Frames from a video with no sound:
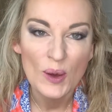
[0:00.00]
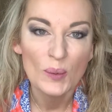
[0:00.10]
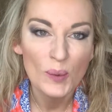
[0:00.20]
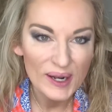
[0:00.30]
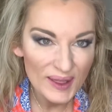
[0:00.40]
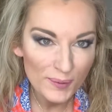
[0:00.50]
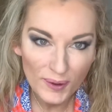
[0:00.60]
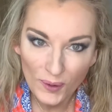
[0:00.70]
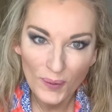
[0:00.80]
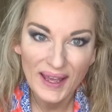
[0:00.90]
One of the
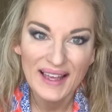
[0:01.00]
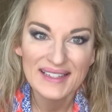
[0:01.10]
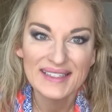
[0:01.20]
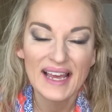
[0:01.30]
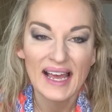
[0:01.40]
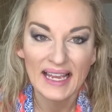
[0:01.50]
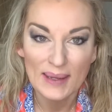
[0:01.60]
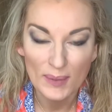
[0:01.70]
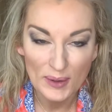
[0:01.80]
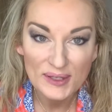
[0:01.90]
requests I get
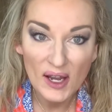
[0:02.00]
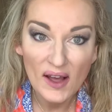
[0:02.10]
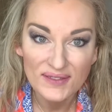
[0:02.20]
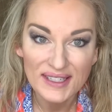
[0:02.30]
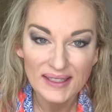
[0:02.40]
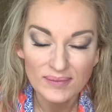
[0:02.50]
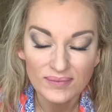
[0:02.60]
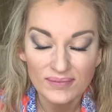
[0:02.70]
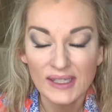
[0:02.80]
most often,